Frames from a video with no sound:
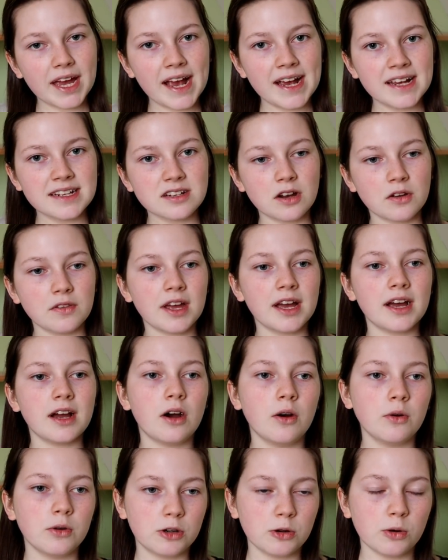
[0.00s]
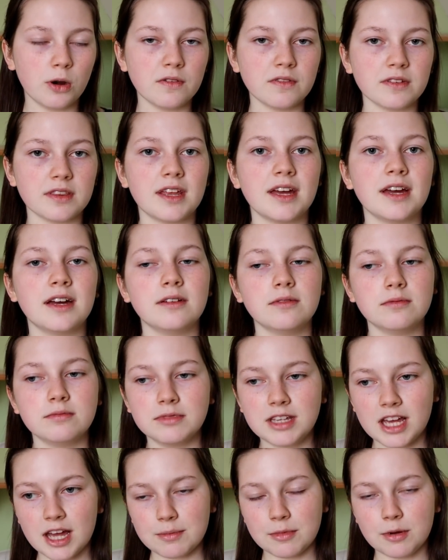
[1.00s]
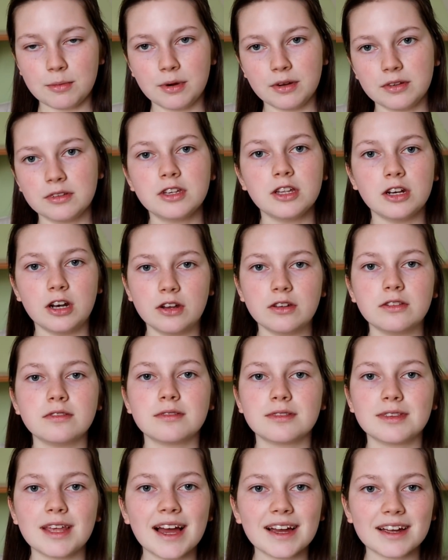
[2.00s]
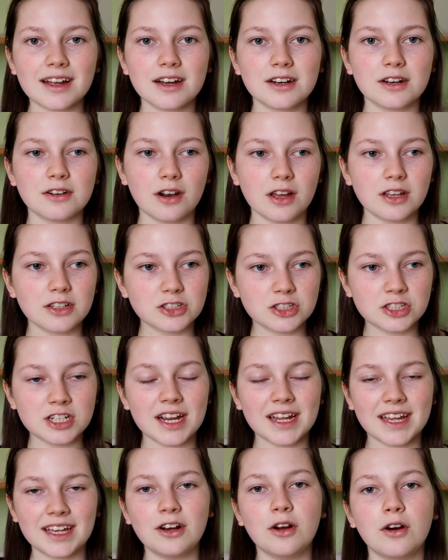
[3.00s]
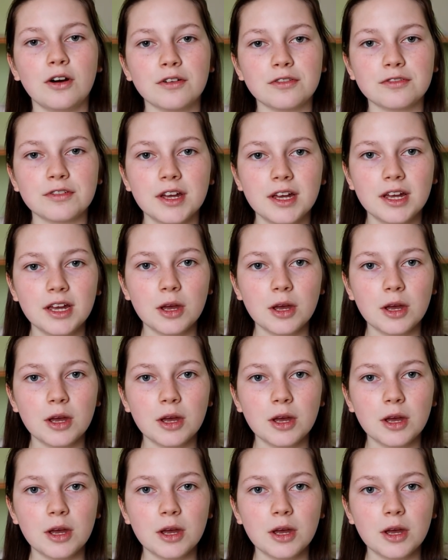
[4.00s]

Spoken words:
hazy on that, I'll go over that, yep, I'm on, you know, that kind of like checking off.